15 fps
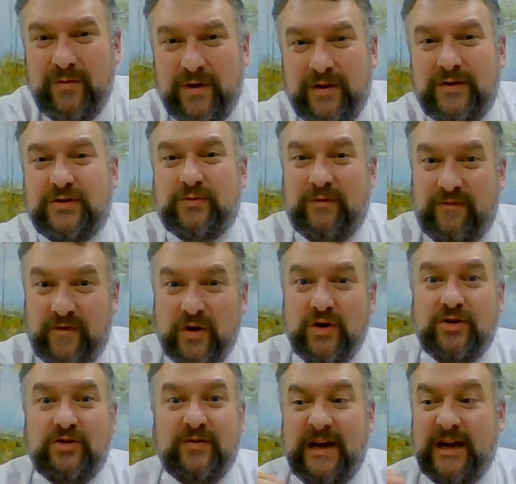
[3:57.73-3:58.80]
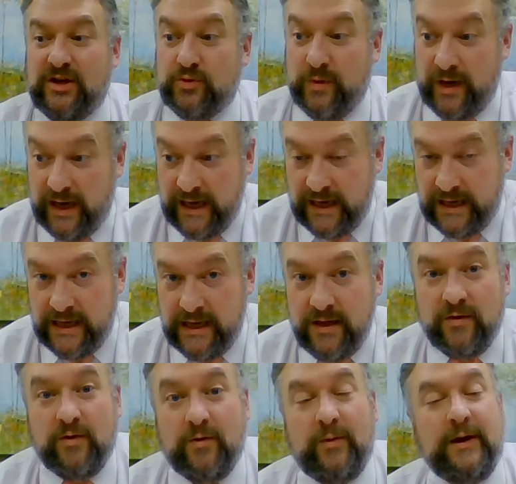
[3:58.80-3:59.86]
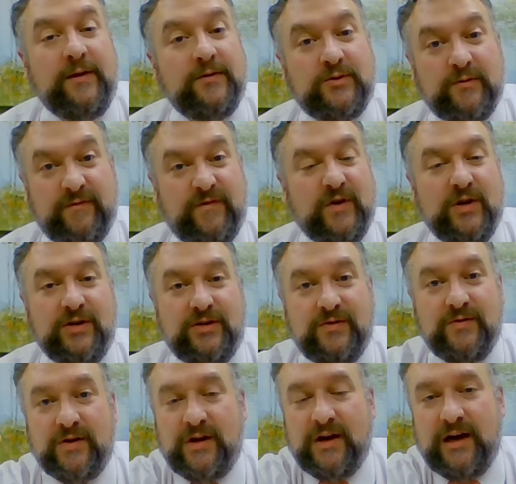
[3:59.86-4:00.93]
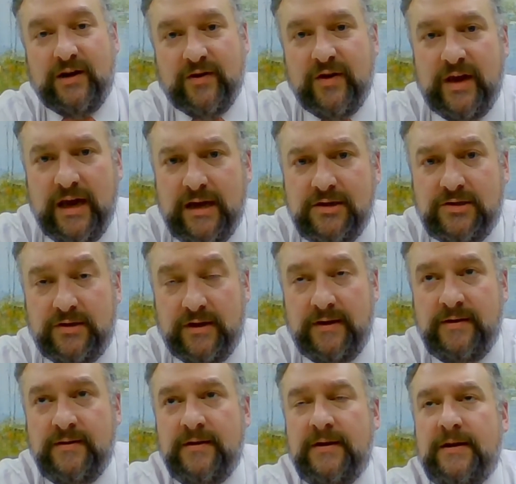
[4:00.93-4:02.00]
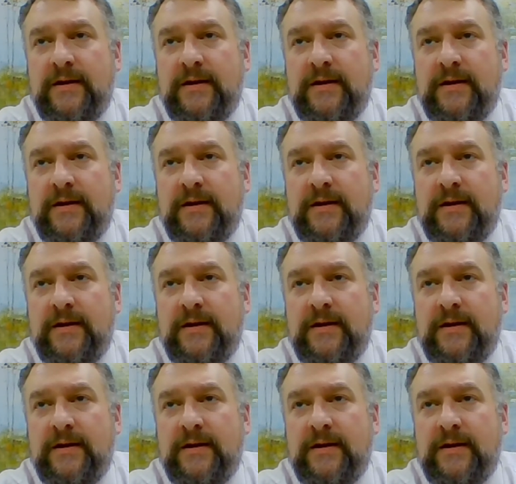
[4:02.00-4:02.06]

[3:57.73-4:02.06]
whether it's referring to an actual lady or whether it's referring to a congregation.